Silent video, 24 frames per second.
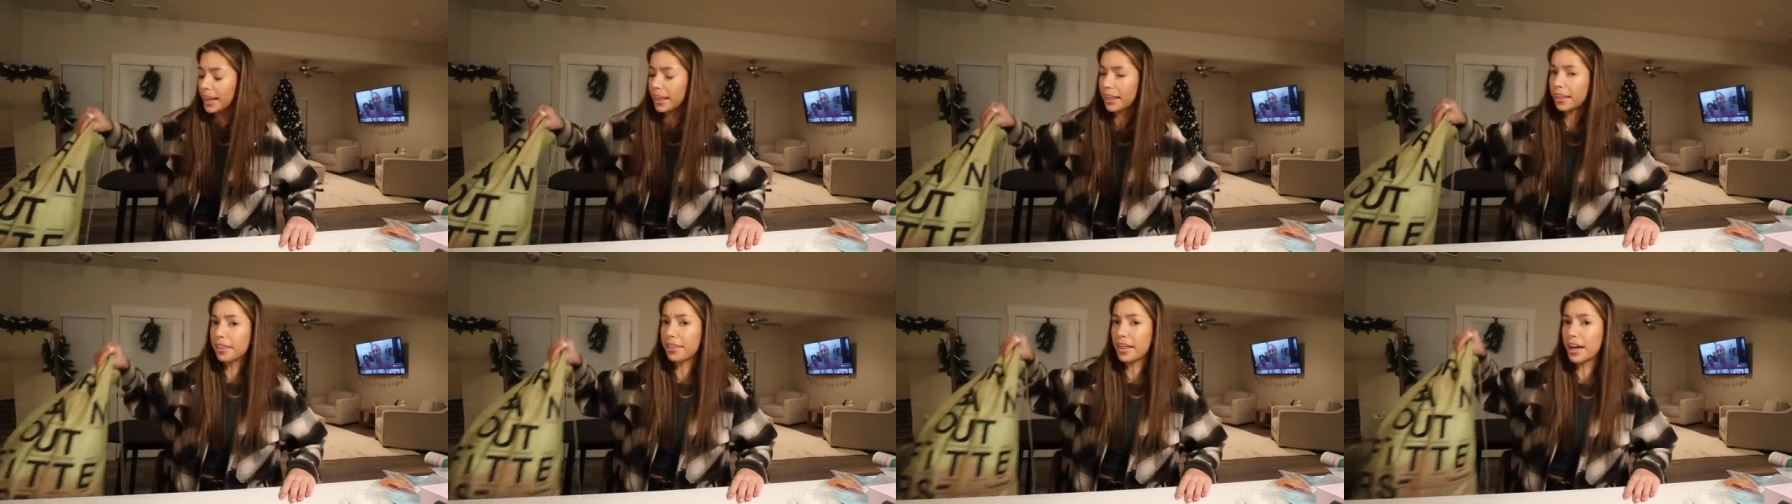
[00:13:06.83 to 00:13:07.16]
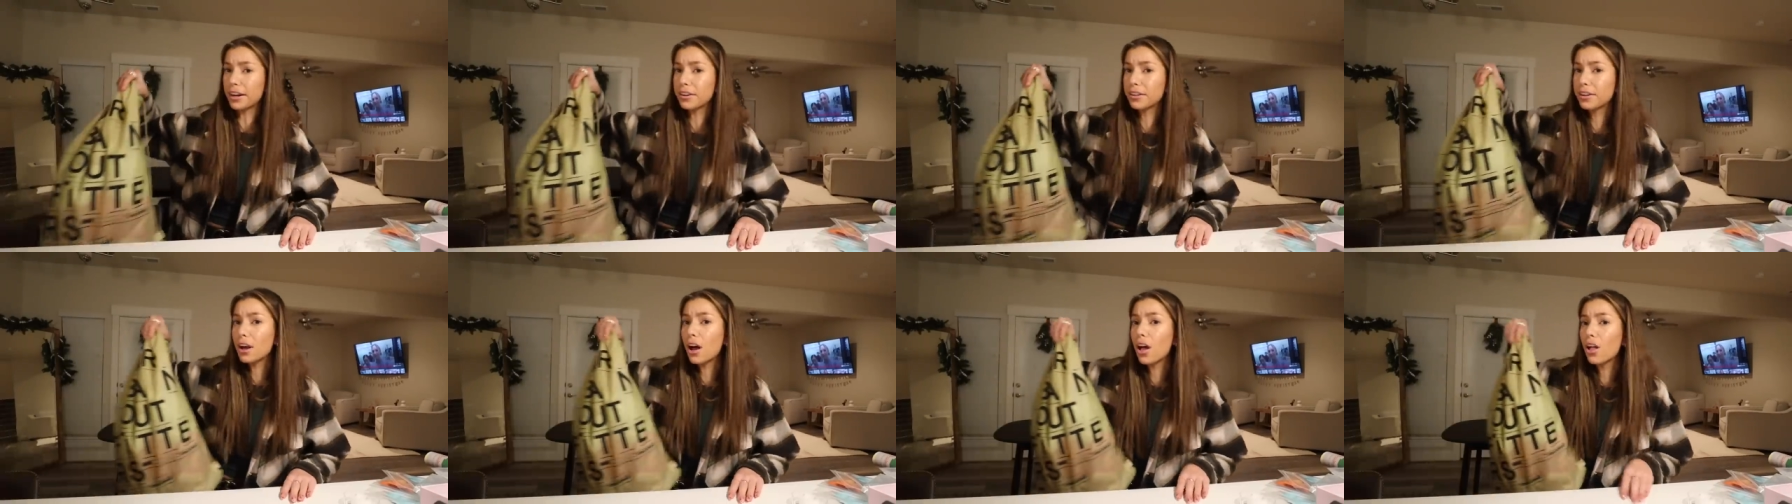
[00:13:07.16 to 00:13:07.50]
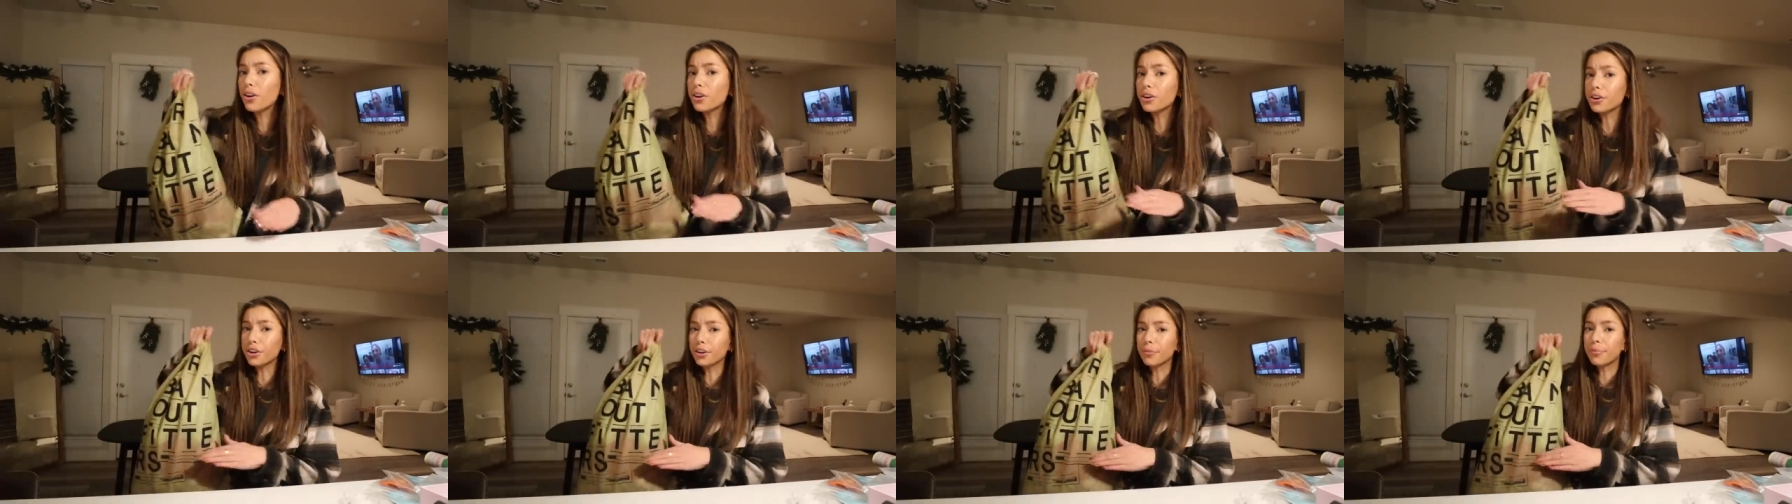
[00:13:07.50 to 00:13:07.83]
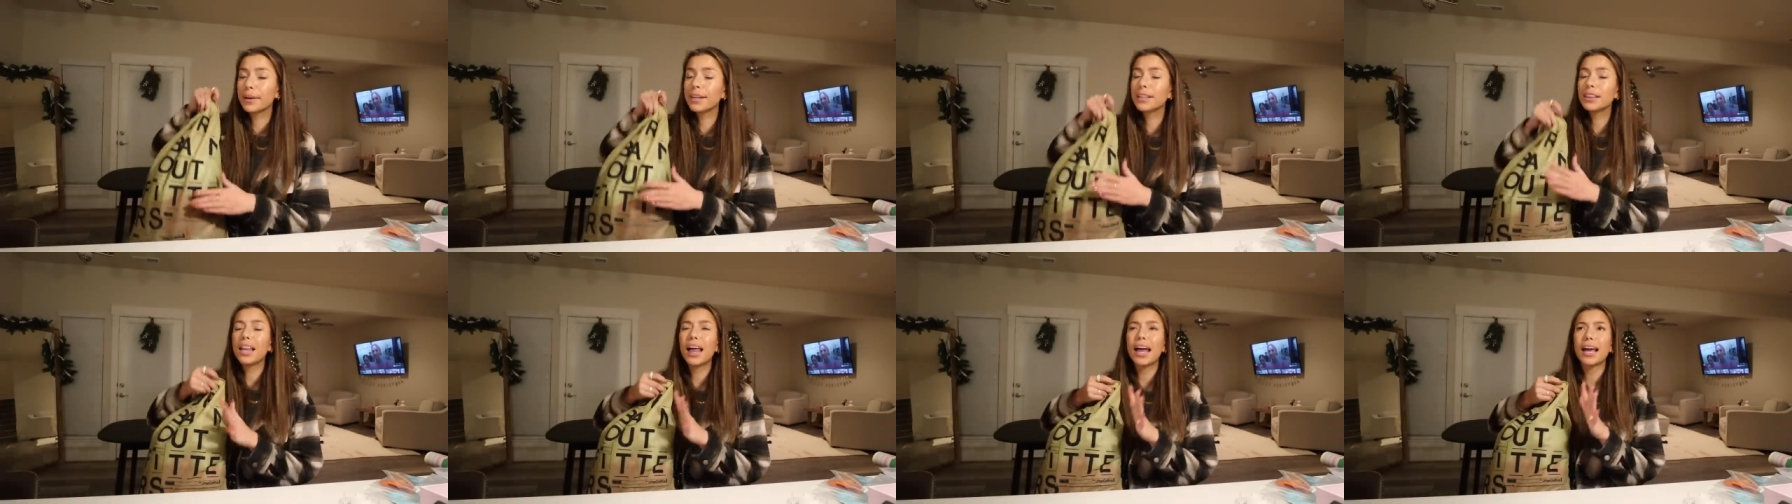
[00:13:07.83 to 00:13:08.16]
Then y'all,
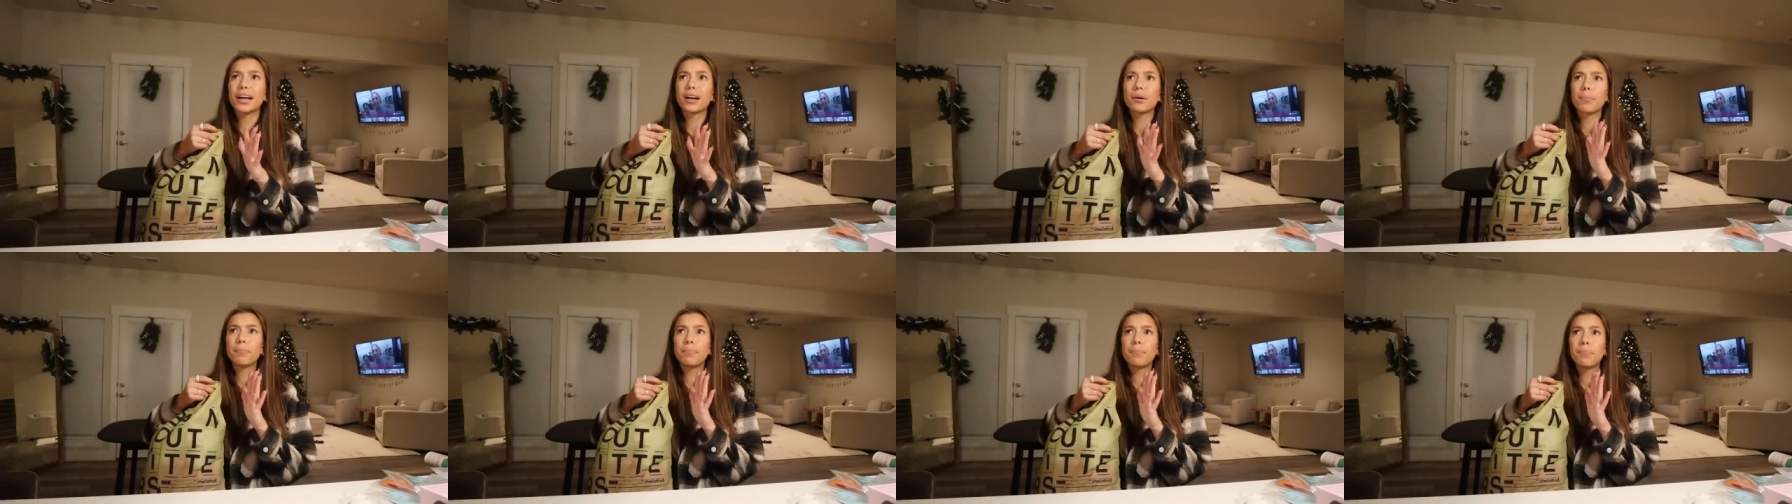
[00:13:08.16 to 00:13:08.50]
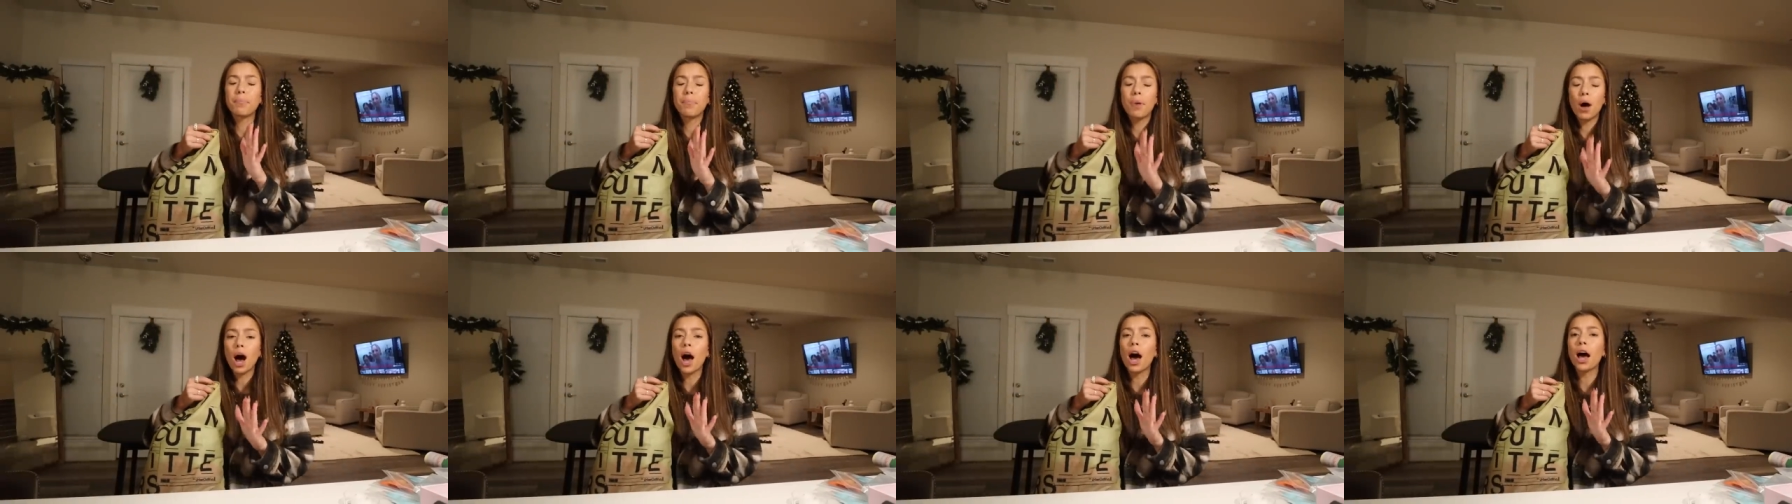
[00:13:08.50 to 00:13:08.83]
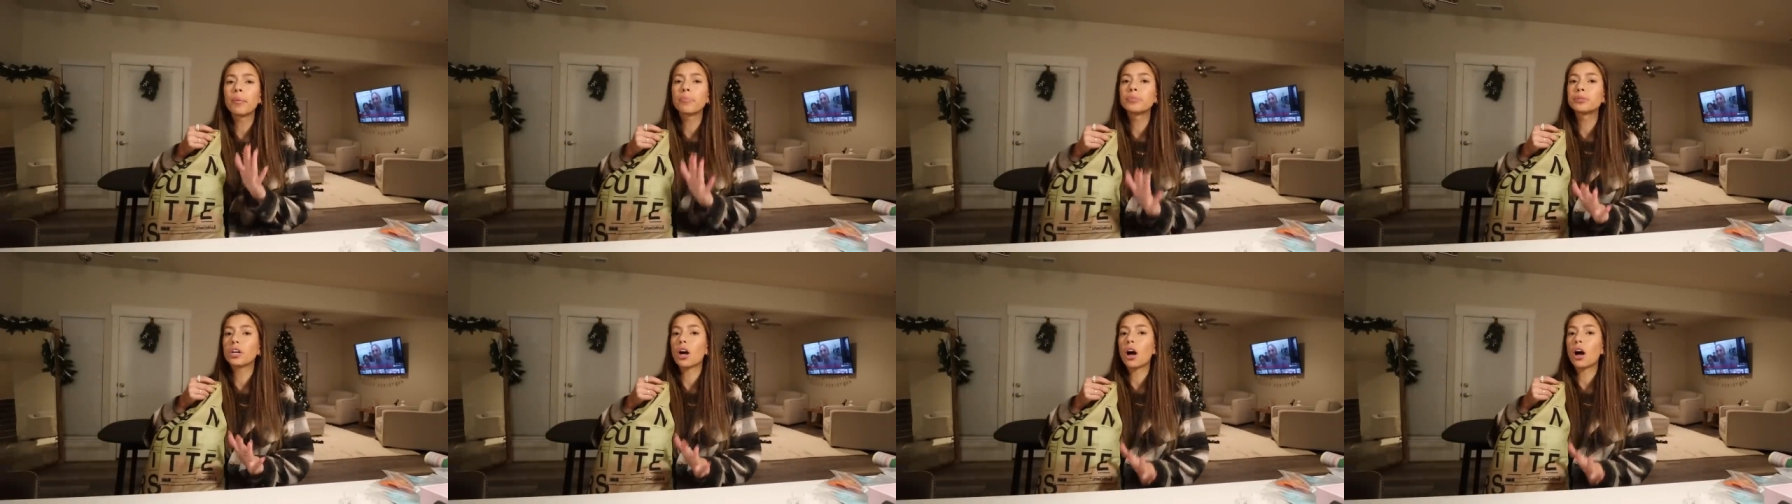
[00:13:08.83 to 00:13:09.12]
Urban like popped